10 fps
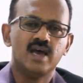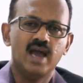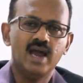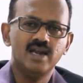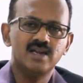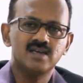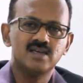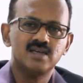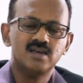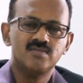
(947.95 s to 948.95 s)
and
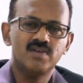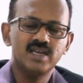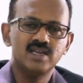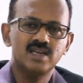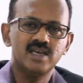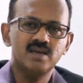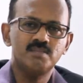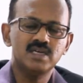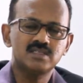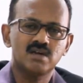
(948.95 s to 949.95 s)
finally,
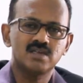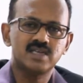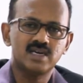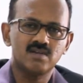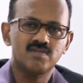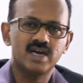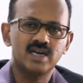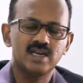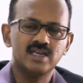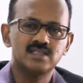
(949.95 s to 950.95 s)
based on a set of
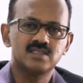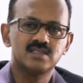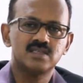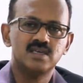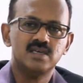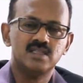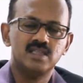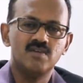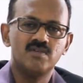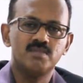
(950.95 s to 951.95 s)
guidelines,
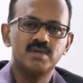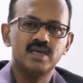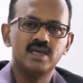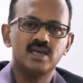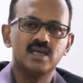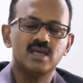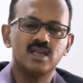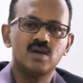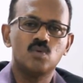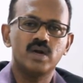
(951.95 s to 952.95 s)
they will be
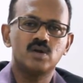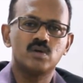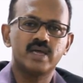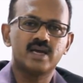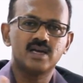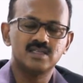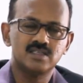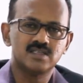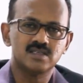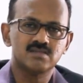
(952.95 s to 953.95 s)
required to take a
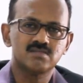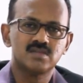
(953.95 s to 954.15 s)
decision.